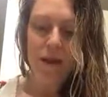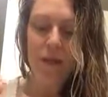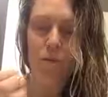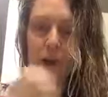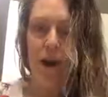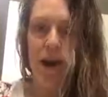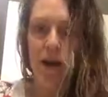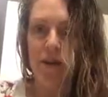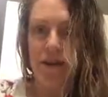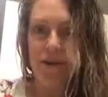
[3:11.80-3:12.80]
and what our
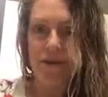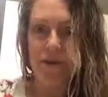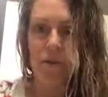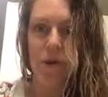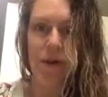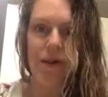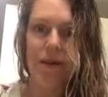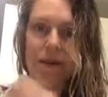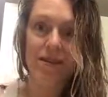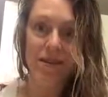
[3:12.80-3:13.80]
hair is and what it
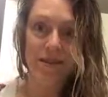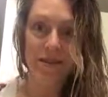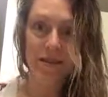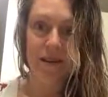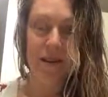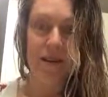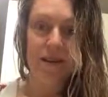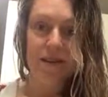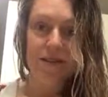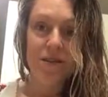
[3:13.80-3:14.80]
isn't.
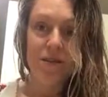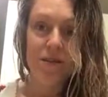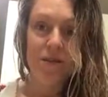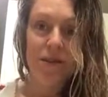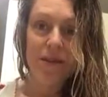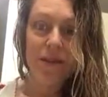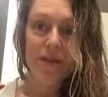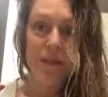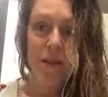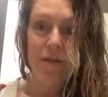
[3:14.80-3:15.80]
So I think
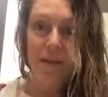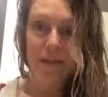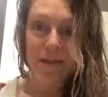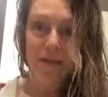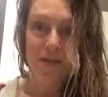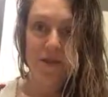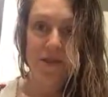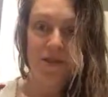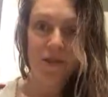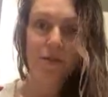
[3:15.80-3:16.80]
it's a matter of like, let's
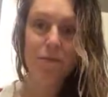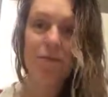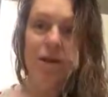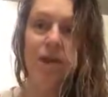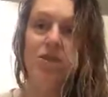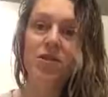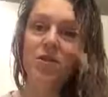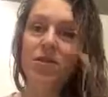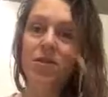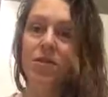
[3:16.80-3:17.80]
just start from scratch.
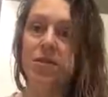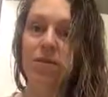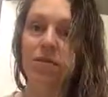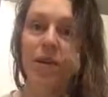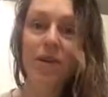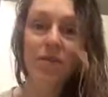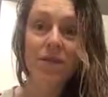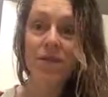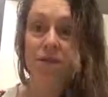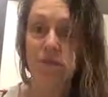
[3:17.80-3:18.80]
What if
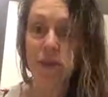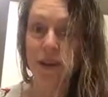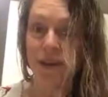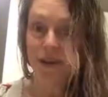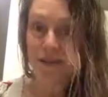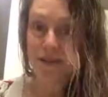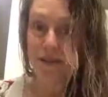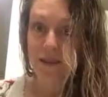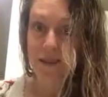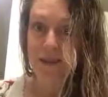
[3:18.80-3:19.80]
it really
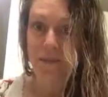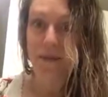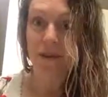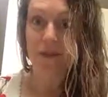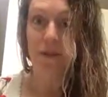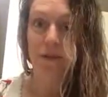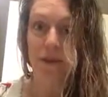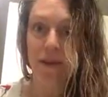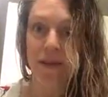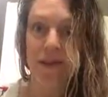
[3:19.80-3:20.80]
is something we can work
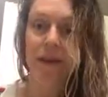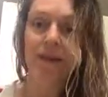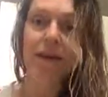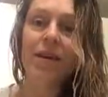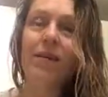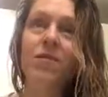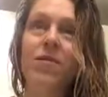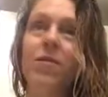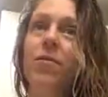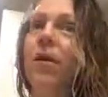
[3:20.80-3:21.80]
with?
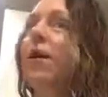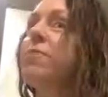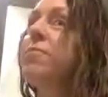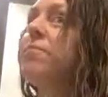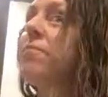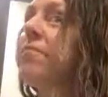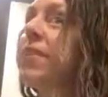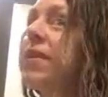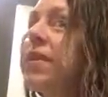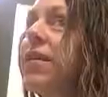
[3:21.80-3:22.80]
So
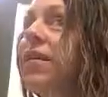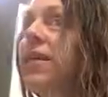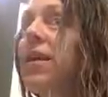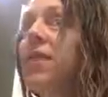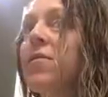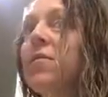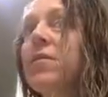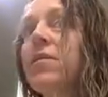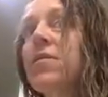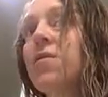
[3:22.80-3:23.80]
yeah.
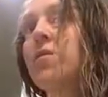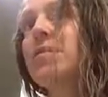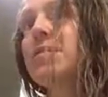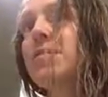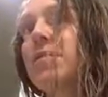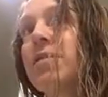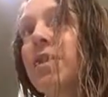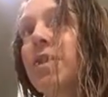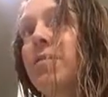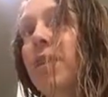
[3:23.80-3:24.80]
So this is
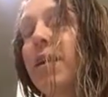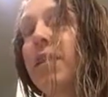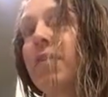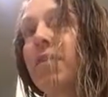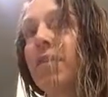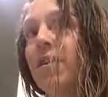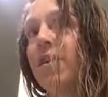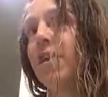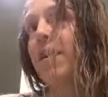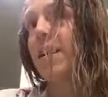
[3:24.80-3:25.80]
it right here.
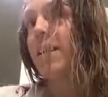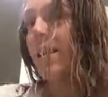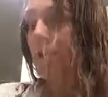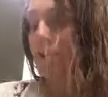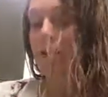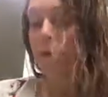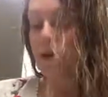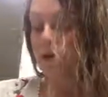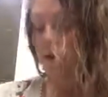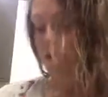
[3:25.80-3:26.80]
Now, let
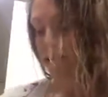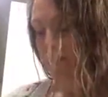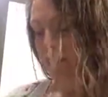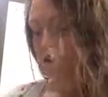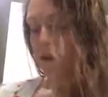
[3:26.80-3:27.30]
me just get started.